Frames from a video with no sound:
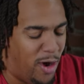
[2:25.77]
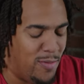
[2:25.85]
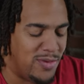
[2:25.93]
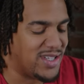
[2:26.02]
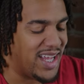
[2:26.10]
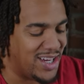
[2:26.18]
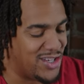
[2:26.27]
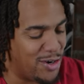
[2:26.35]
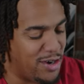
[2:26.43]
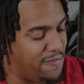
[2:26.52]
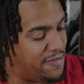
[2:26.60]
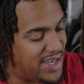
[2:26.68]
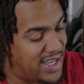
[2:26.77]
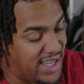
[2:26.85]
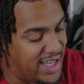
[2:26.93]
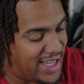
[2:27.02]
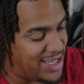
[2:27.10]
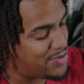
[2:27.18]
almost like Dirty
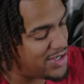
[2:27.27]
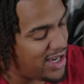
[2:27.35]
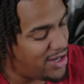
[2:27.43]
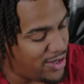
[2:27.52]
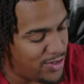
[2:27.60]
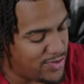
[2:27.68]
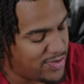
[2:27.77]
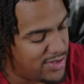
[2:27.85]
Fatigues, which I know